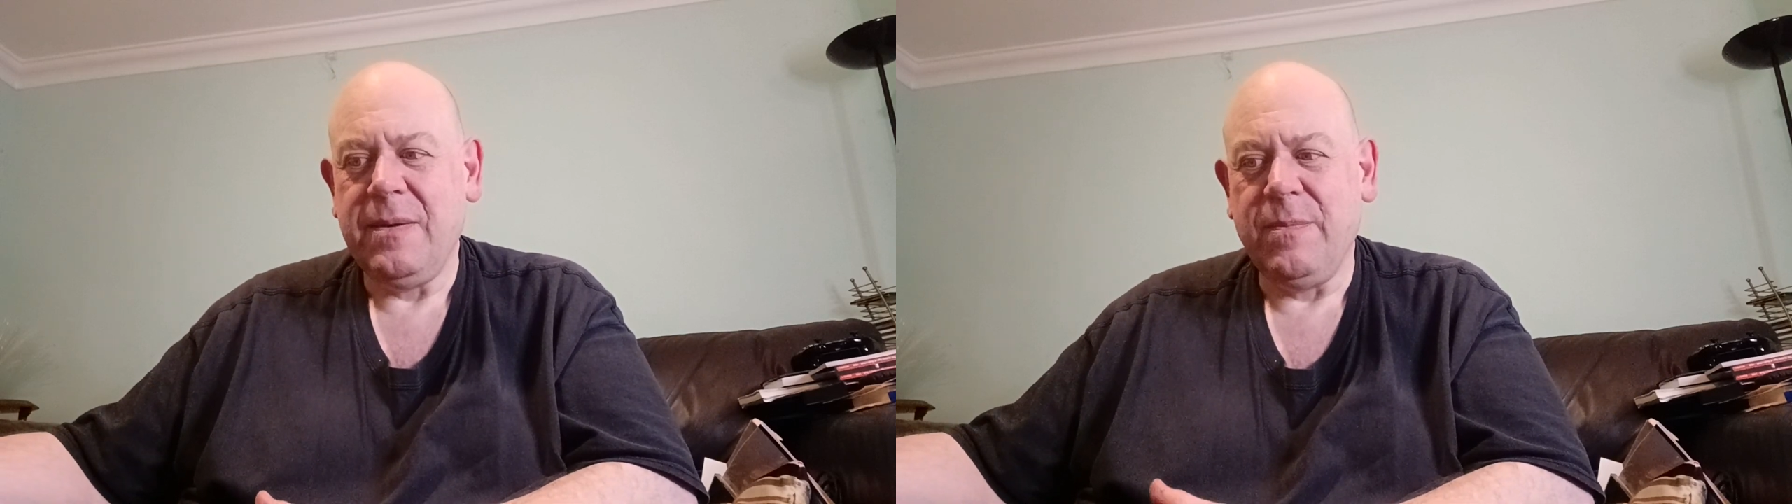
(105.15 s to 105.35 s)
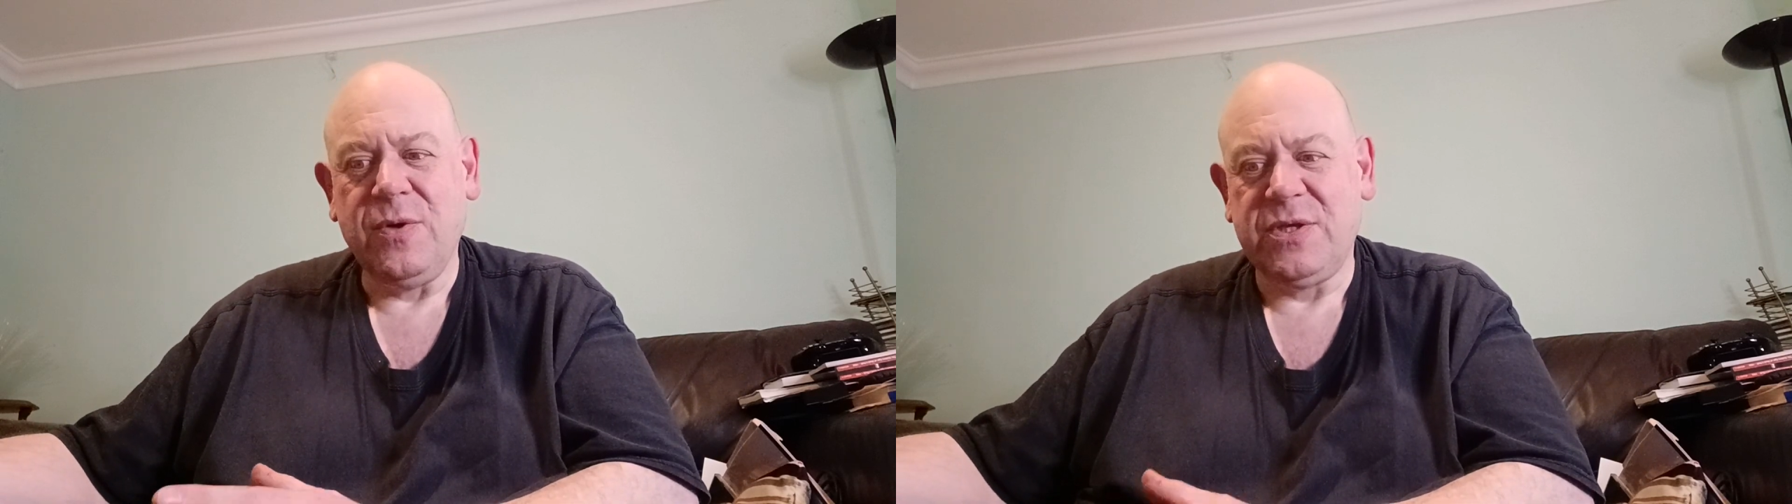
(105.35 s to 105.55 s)

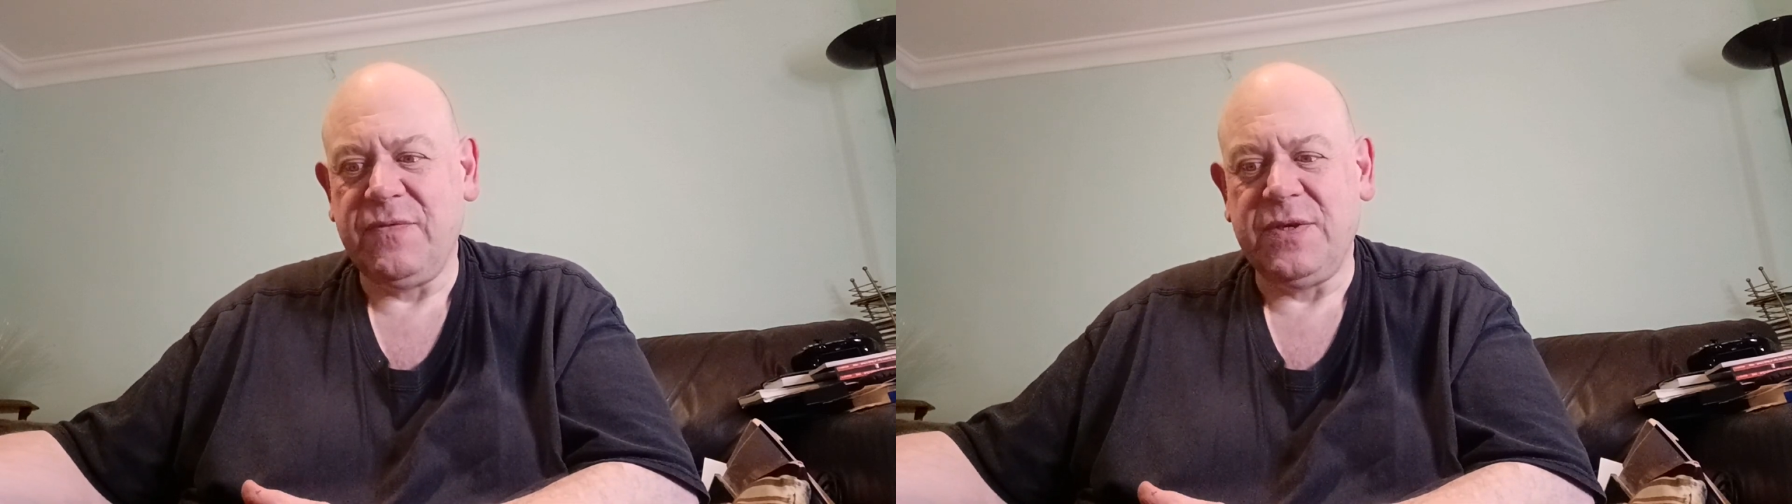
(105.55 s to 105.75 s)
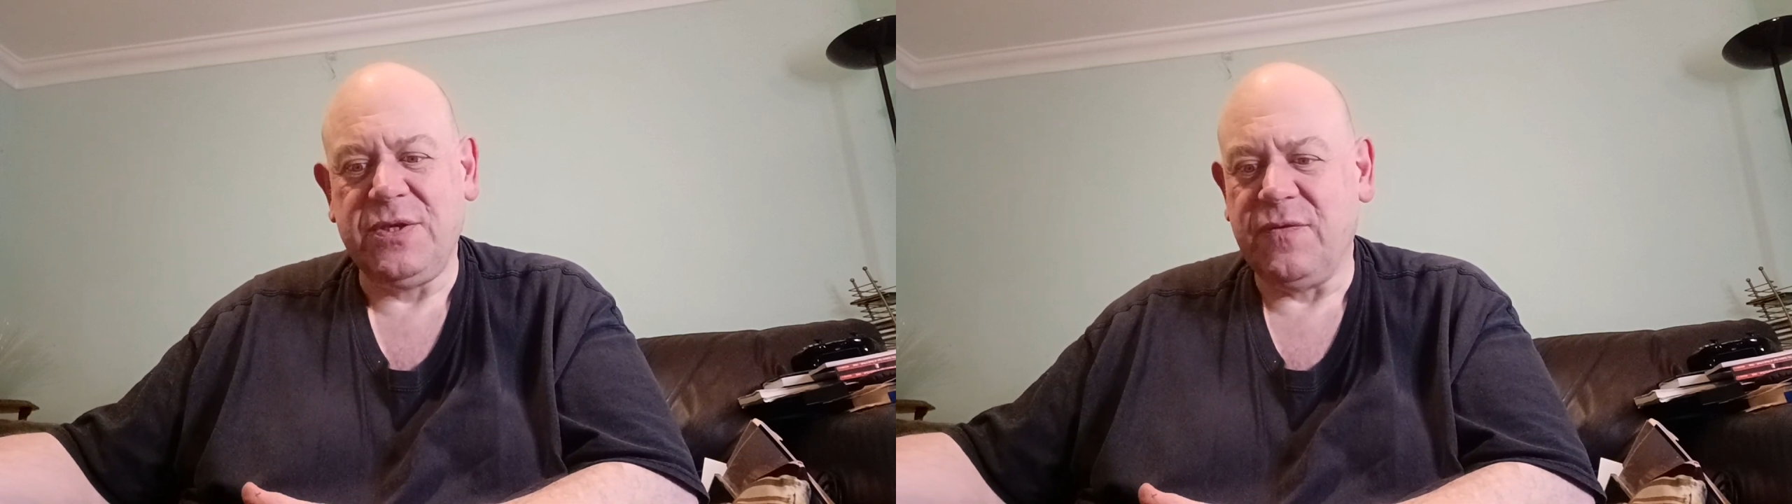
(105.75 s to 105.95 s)
Most of
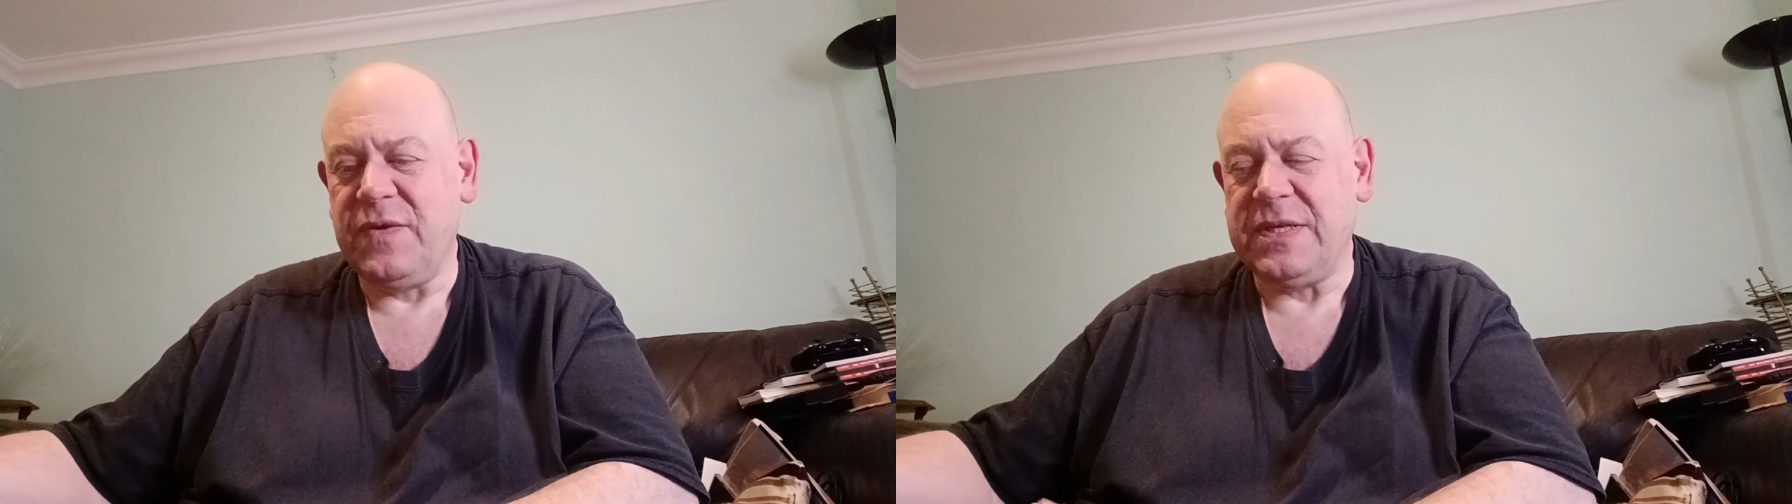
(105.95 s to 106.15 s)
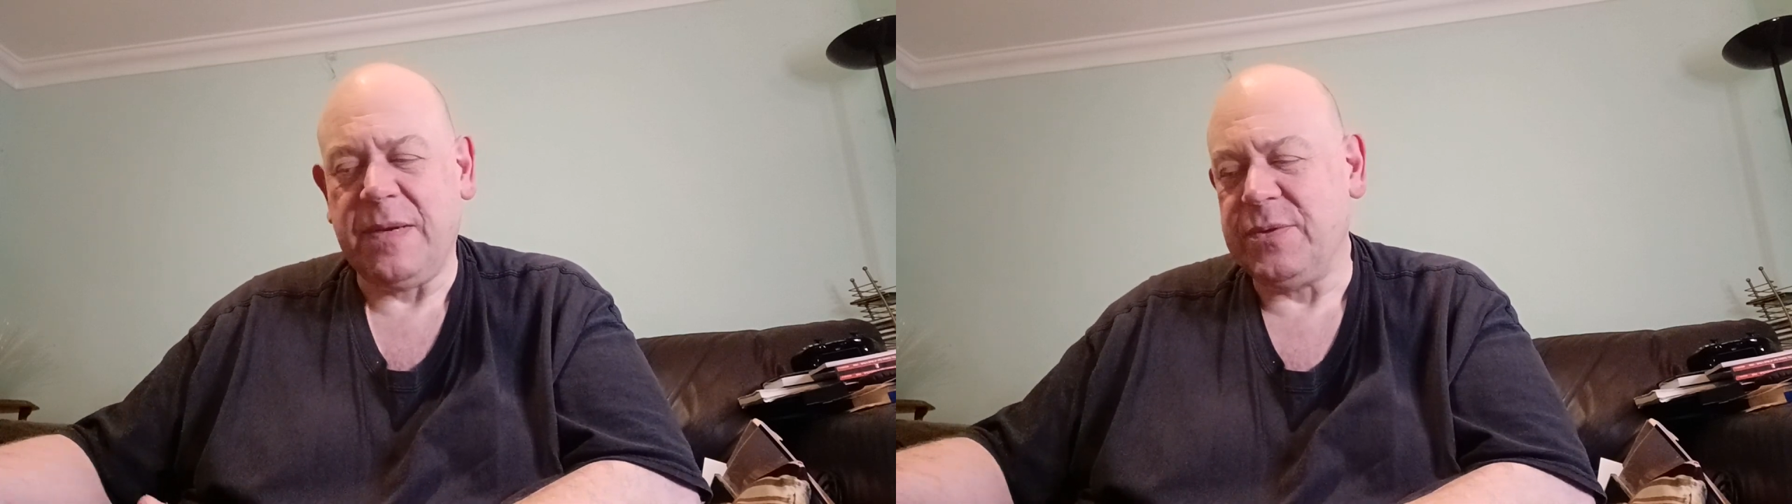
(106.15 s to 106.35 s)
his stuff
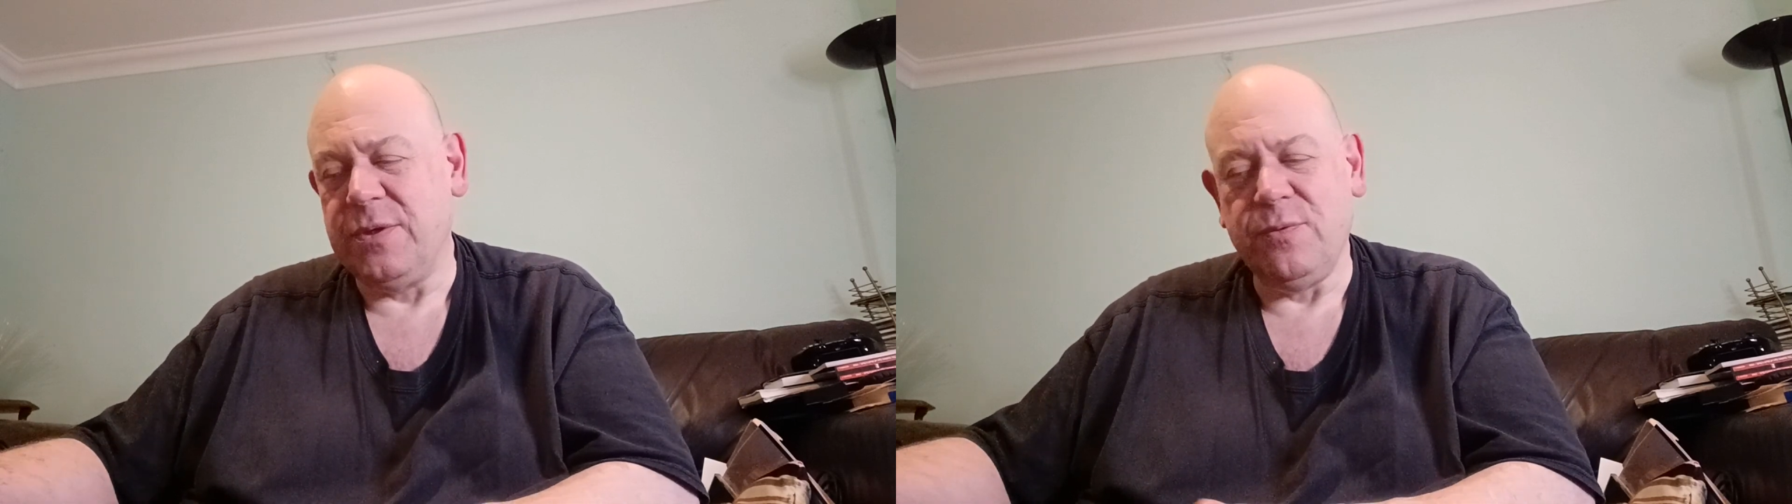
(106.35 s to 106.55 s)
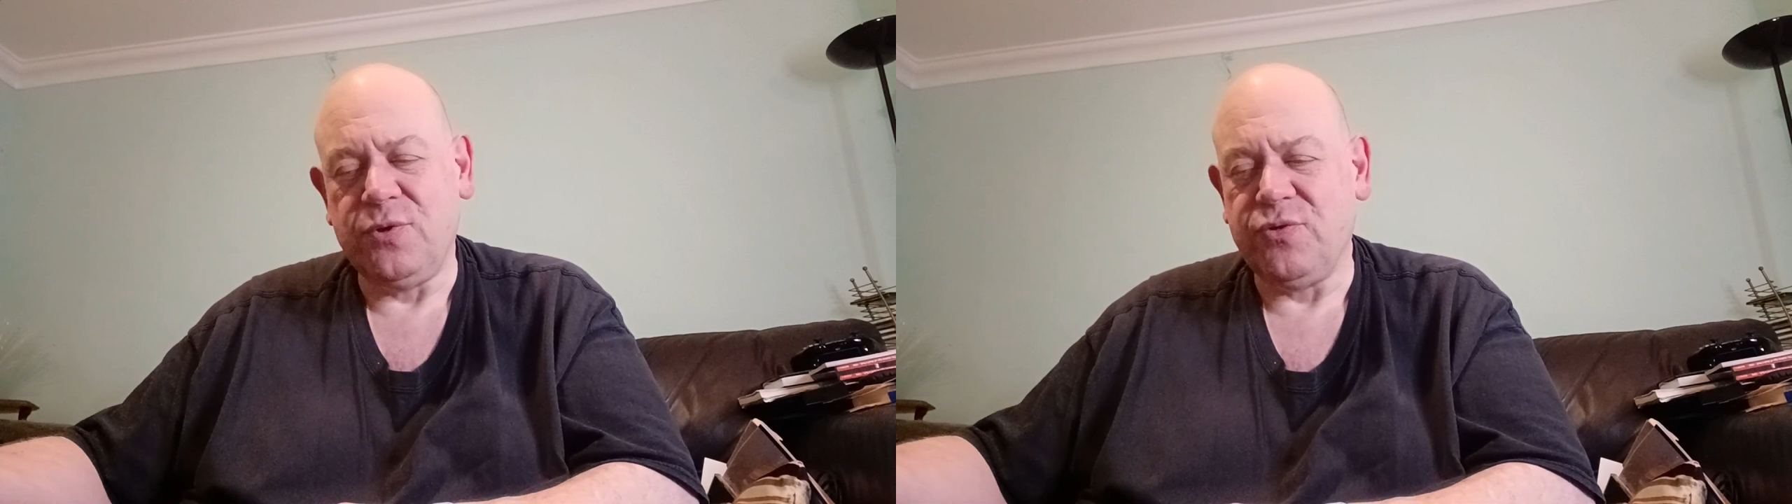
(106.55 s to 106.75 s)
is
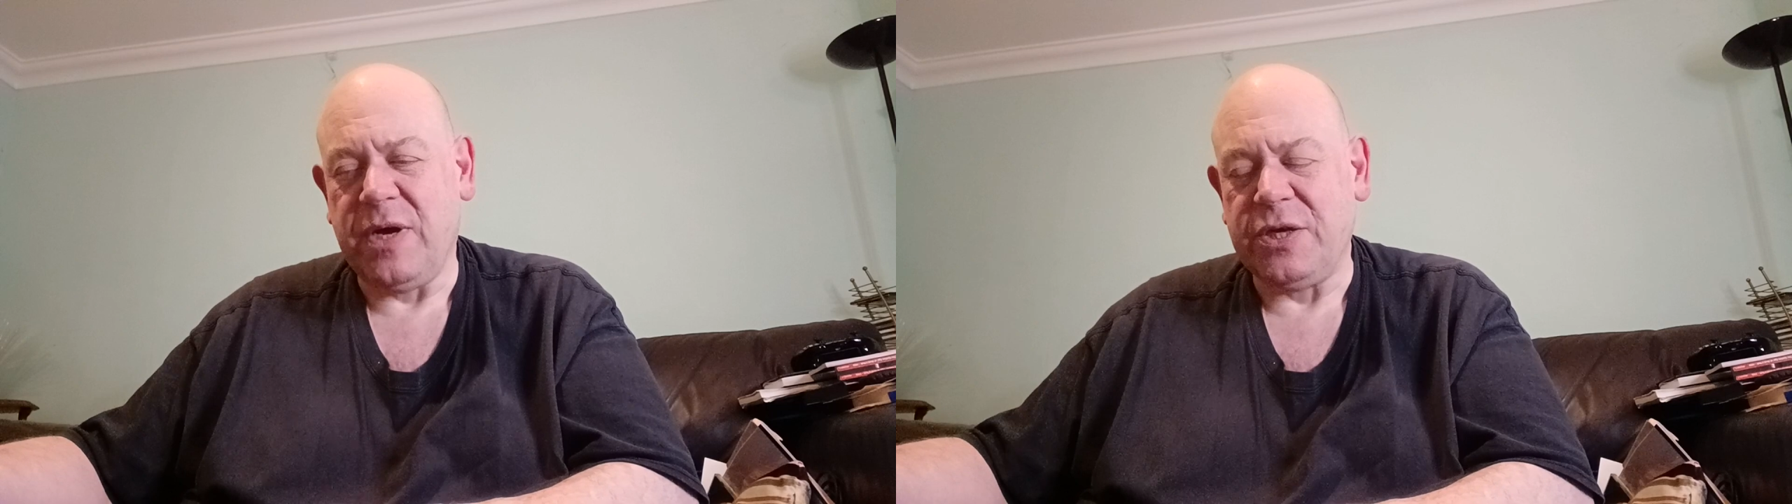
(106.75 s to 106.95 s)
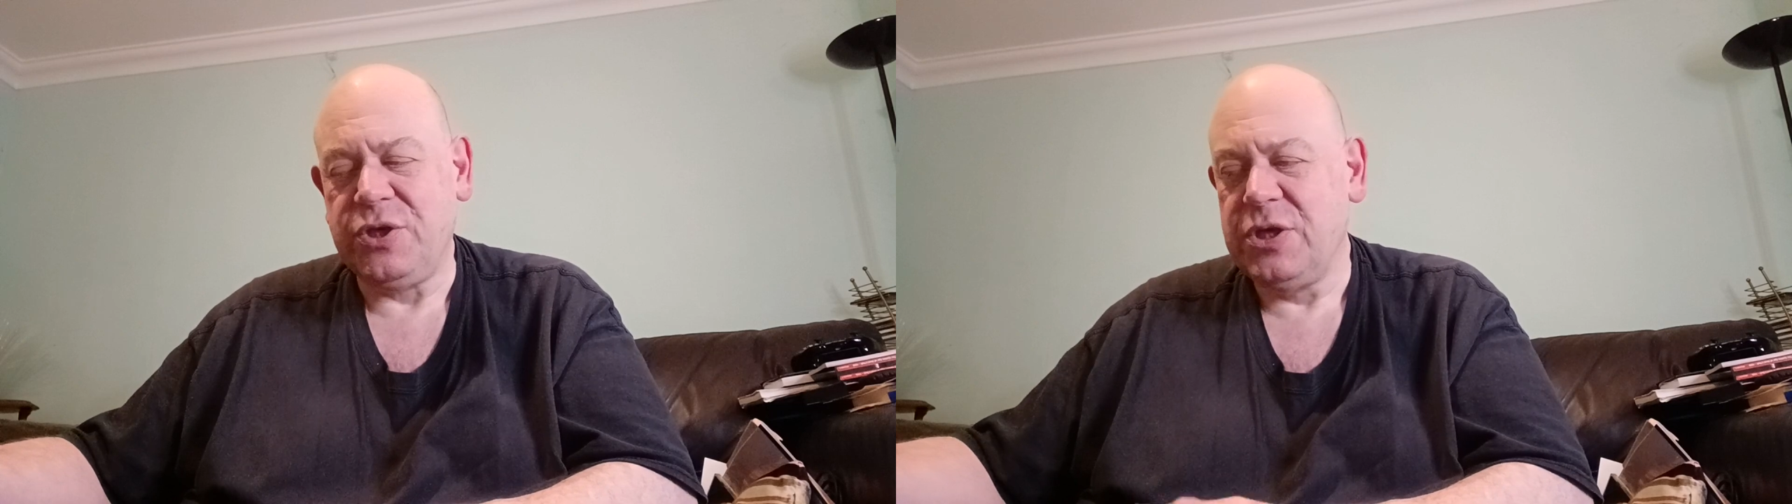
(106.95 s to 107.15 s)
absolute
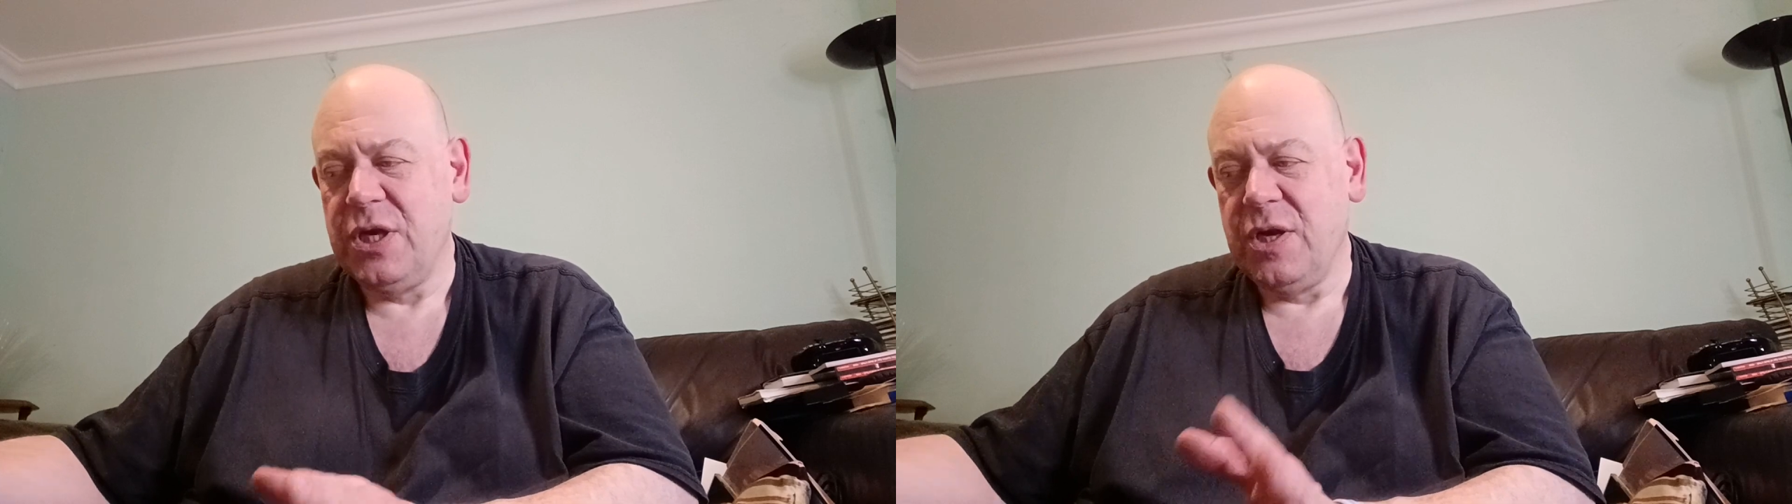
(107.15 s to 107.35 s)
trash,